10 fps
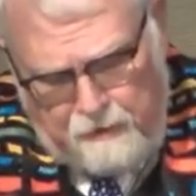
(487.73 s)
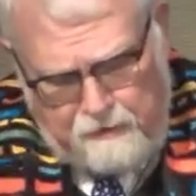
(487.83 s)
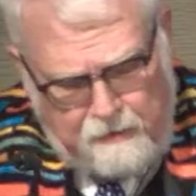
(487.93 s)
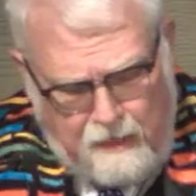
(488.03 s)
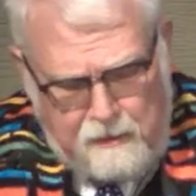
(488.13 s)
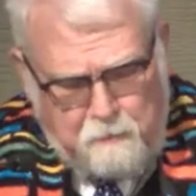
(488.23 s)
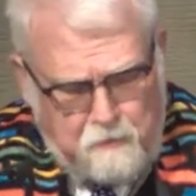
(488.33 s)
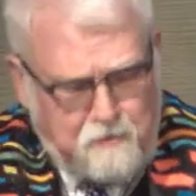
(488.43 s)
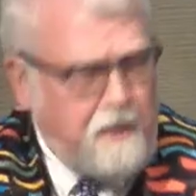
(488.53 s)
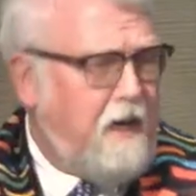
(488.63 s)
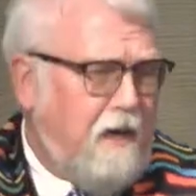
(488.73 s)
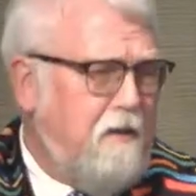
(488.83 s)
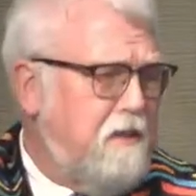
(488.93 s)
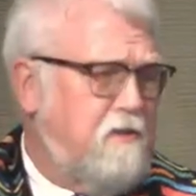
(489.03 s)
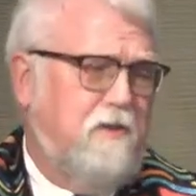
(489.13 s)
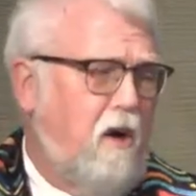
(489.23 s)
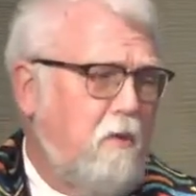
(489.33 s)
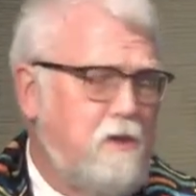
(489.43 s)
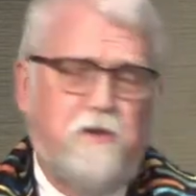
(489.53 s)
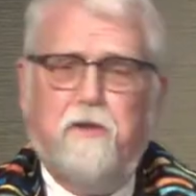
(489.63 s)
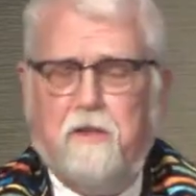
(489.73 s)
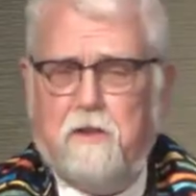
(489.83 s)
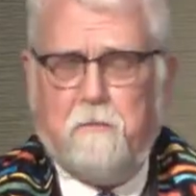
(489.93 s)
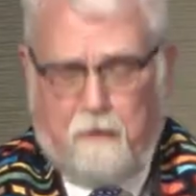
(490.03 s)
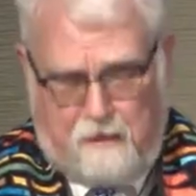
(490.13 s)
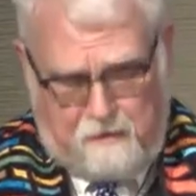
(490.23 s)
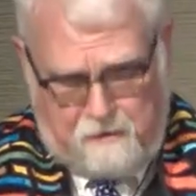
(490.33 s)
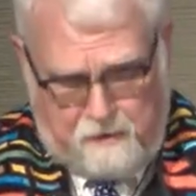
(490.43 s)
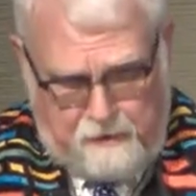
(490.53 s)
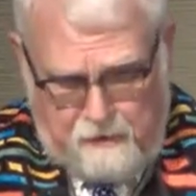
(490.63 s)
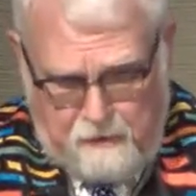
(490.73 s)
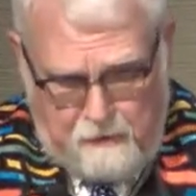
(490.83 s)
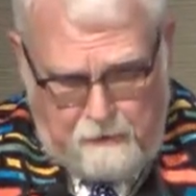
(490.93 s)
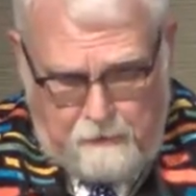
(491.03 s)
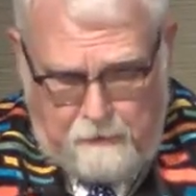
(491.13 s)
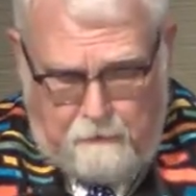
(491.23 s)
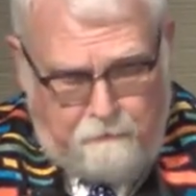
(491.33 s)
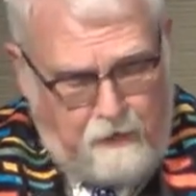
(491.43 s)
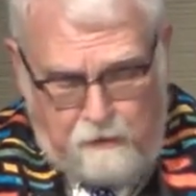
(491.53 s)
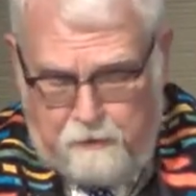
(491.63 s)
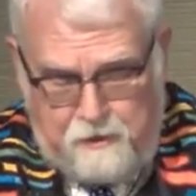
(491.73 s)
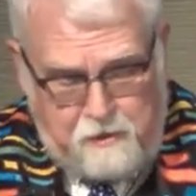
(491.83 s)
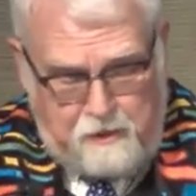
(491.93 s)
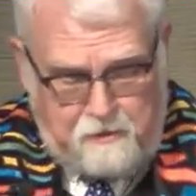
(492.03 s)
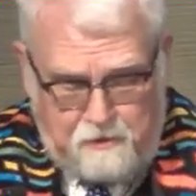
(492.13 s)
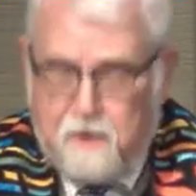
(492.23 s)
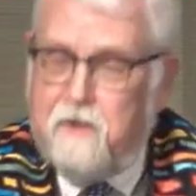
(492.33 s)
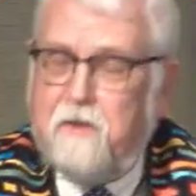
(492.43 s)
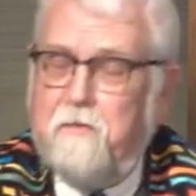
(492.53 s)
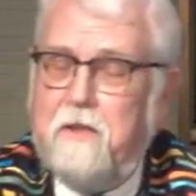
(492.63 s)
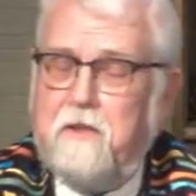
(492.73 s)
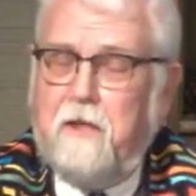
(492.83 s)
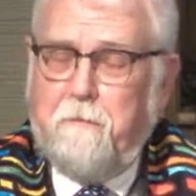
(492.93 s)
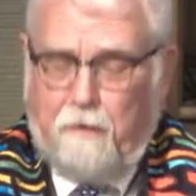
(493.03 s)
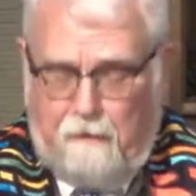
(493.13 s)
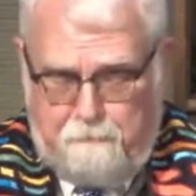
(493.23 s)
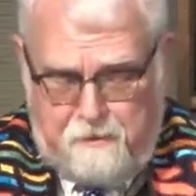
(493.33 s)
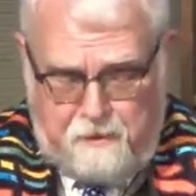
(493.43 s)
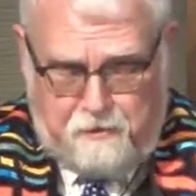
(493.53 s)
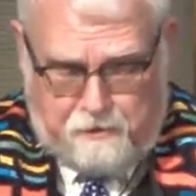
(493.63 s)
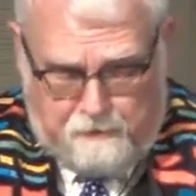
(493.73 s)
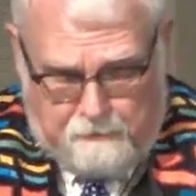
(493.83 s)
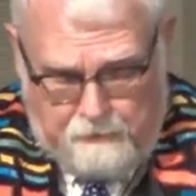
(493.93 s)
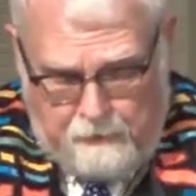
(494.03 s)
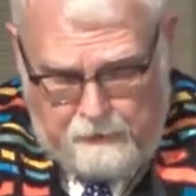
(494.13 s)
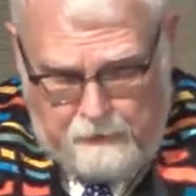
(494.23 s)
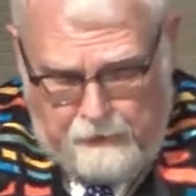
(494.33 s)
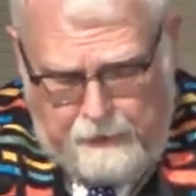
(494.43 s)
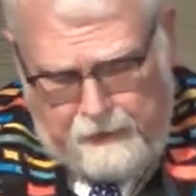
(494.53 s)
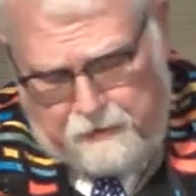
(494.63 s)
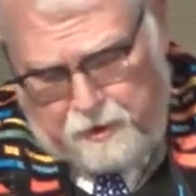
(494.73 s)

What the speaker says: in the Gospels carries no insurance policy. Following Jesus is a risky proposition. It